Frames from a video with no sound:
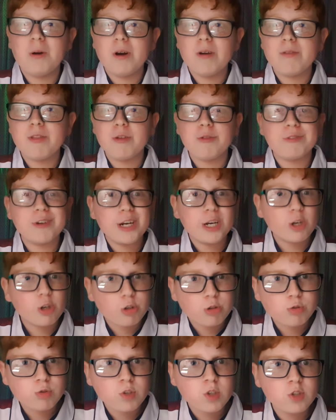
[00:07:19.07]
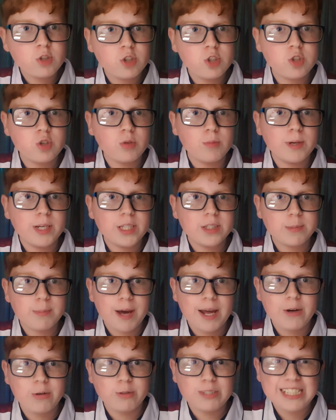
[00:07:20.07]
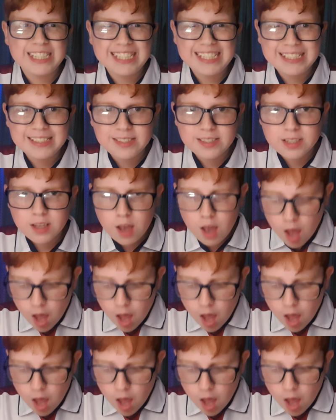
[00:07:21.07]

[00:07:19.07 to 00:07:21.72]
of the three crucial missed penalties.